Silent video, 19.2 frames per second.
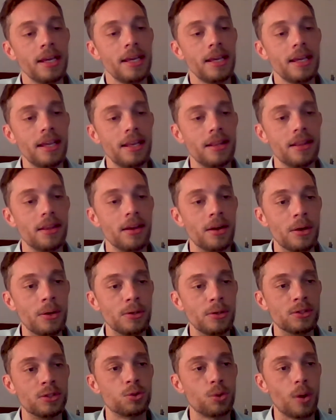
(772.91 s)
in
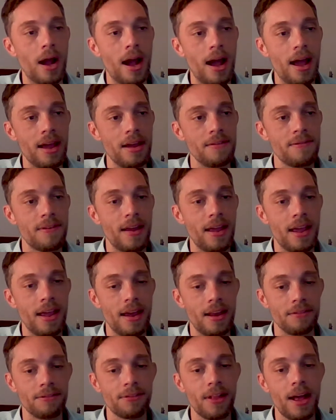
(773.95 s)
those drive
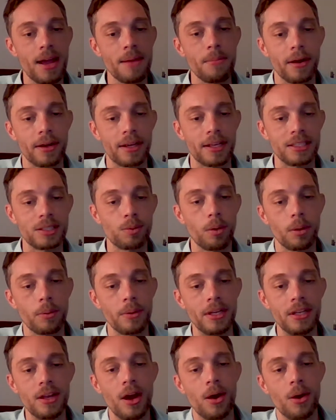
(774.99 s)
and fly markets where
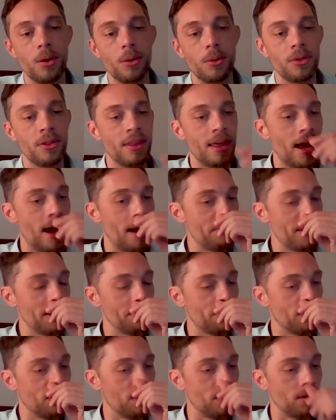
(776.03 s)
we know that
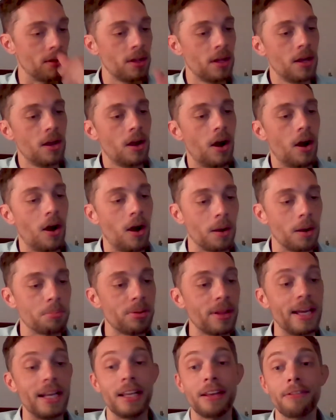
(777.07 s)
people are
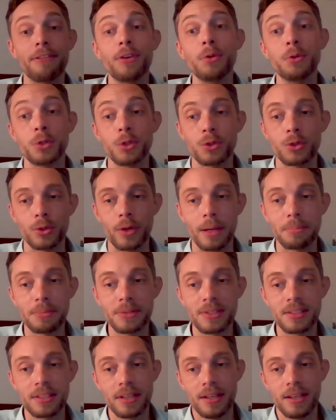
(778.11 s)
planning future
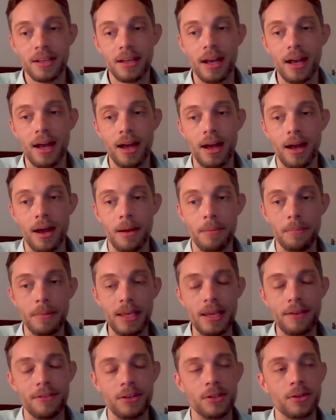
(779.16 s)
trips,
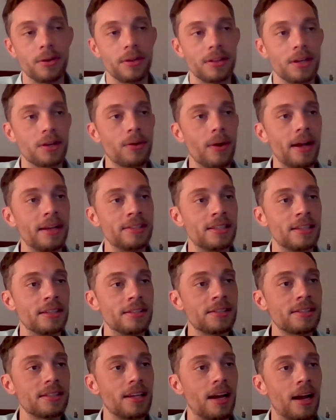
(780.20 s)
even during the
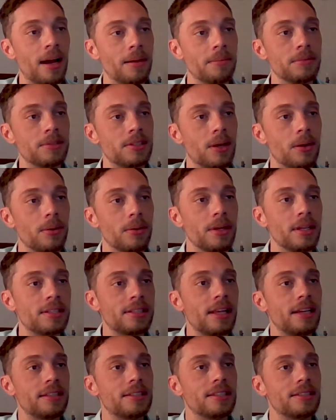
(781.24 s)
crisis. So it's
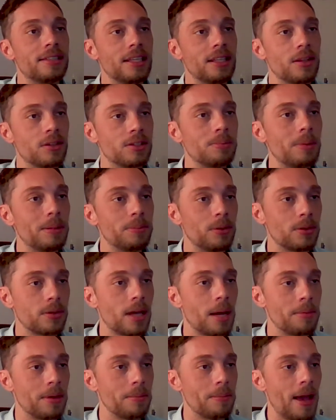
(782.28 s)
nice to see those people
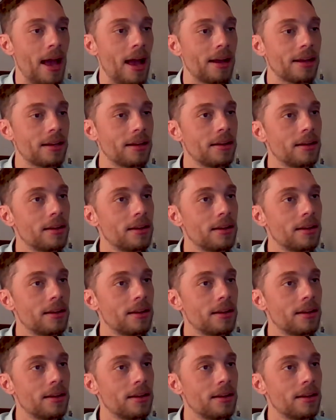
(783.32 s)
coming back.